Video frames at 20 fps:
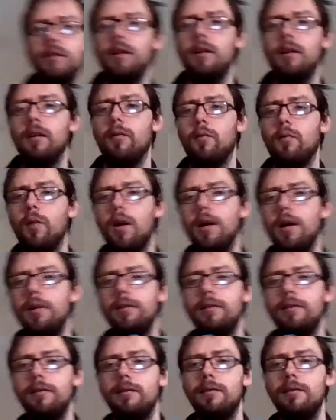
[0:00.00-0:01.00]

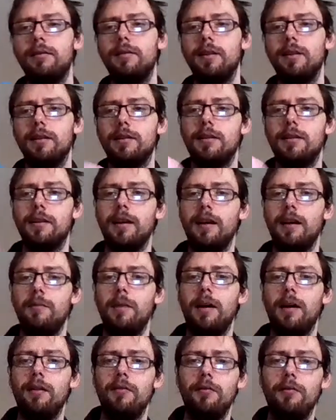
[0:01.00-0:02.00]
won just to get them
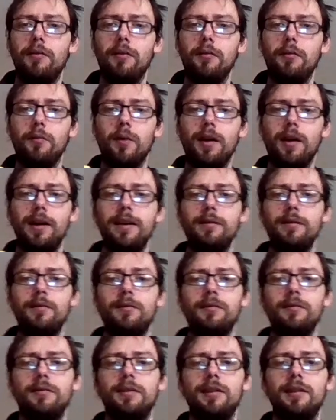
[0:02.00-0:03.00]
out of the way
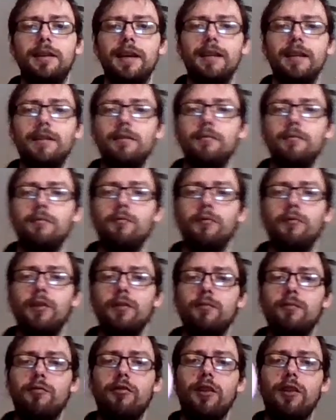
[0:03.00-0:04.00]
to get the
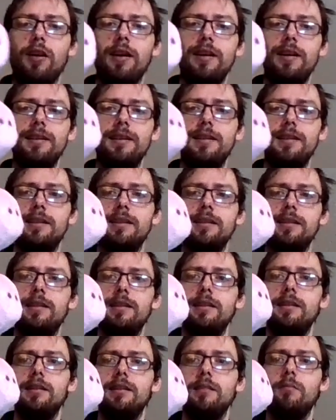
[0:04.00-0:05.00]
real prize
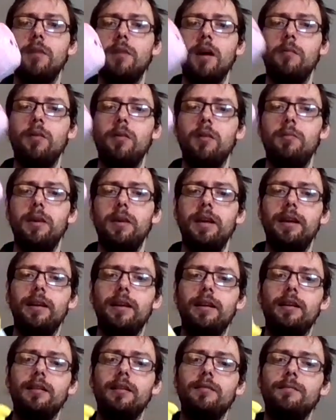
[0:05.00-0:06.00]
is a Peppa
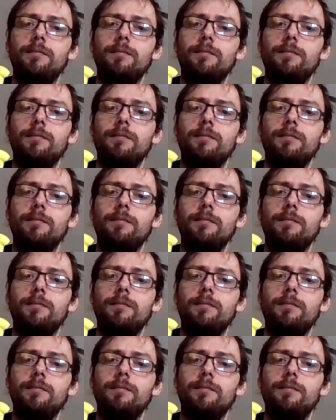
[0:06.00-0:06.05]
Pig.